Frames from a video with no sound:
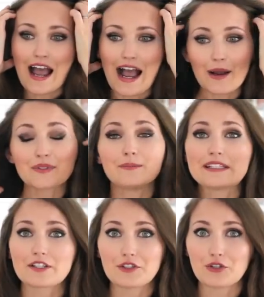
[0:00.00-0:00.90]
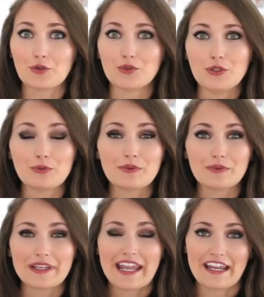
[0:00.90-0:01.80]
I was basically told you
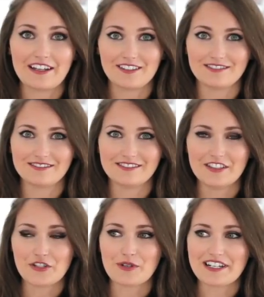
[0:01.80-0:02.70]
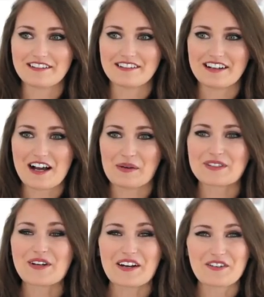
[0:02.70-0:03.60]
can't do it.
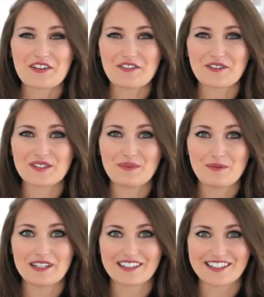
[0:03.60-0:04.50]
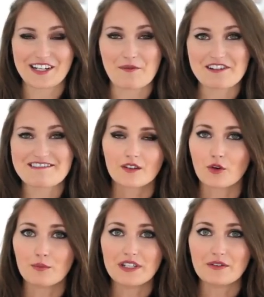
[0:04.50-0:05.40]
So I don't know if it was me being stubborn
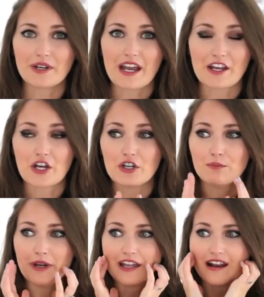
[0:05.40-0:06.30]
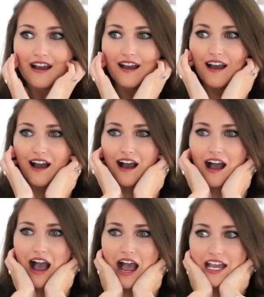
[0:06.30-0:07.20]
or me knowing I could, but
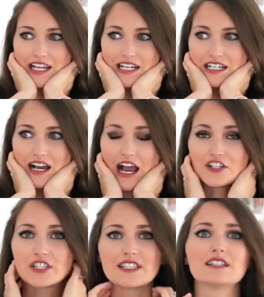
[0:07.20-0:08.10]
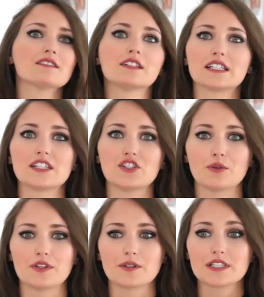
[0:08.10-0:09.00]
I just didn't listen to
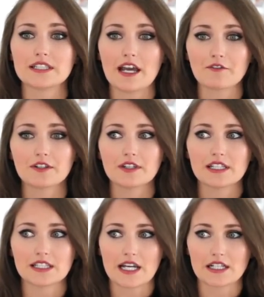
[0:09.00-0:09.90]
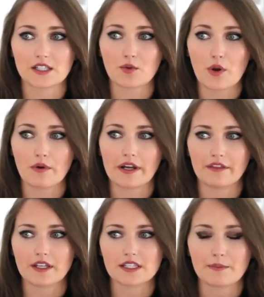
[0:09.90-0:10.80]
it. There was definitely a status quo, and I
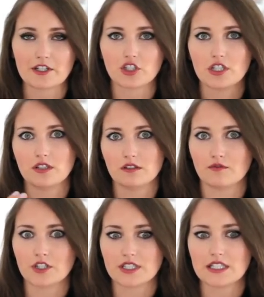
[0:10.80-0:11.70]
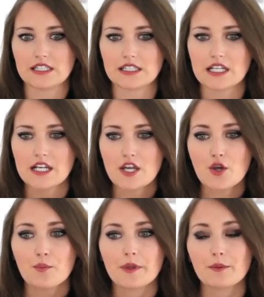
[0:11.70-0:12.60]
think especially in universities,
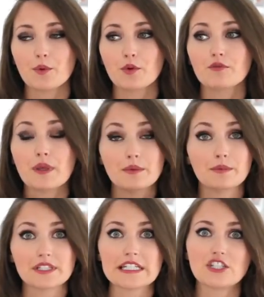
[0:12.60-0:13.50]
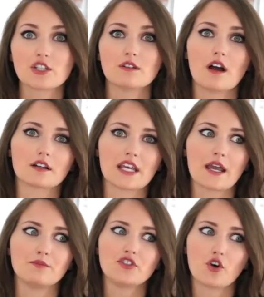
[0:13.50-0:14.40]
people who have maybe been teaching a long
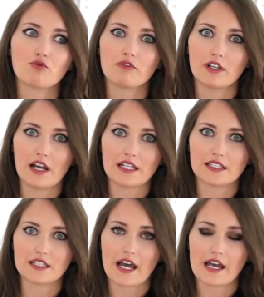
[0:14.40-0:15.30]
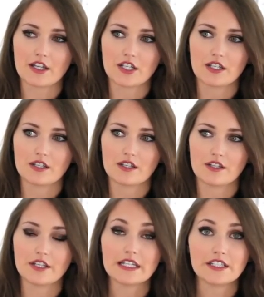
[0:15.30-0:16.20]
time don't realize that
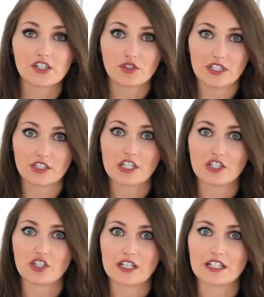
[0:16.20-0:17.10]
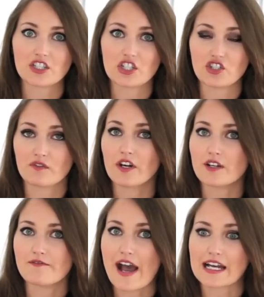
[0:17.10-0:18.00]
the industry is changing, and it's changing
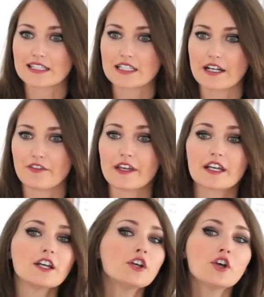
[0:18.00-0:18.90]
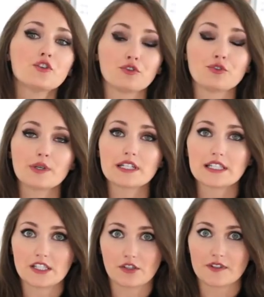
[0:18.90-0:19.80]
very fast. And I think they're doing a
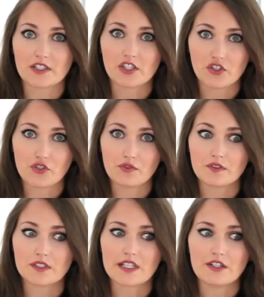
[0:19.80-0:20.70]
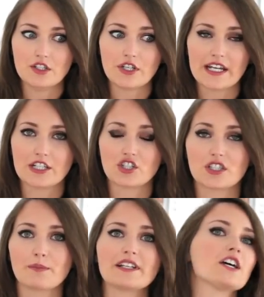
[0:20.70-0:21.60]
disservice to students and new
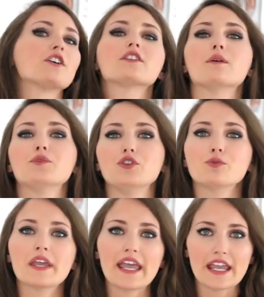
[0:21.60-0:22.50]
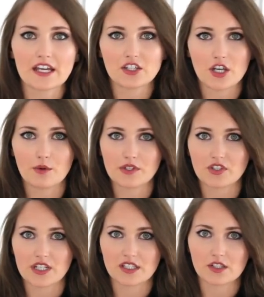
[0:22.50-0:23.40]
dietitians by telling them you can't go
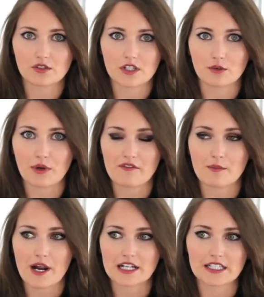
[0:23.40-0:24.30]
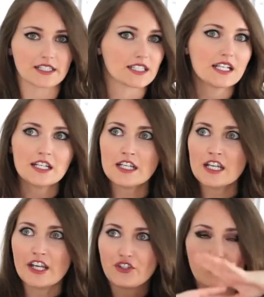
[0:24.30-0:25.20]
into consulting or private practice
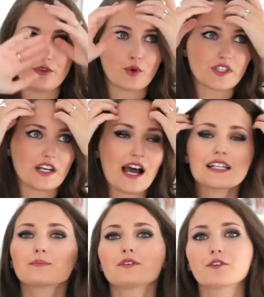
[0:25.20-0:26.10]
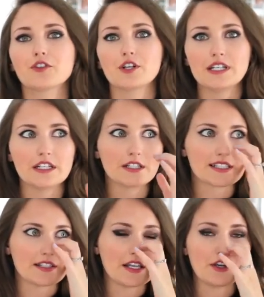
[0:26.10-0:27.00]
until you worked in a hospital for 30 years,
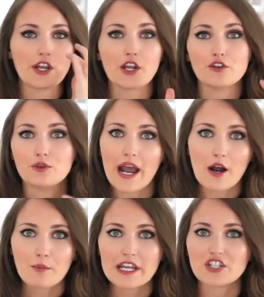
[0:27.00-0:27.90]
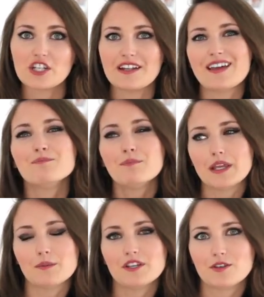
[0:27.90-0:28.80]
and then you can go do outpatient, and then
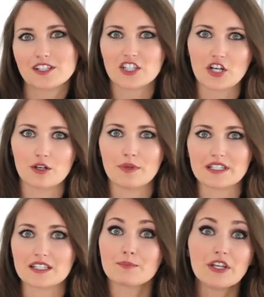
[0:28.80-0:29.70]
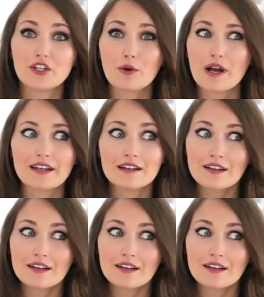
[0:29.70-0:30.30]
maybe you can start your business. But you know what?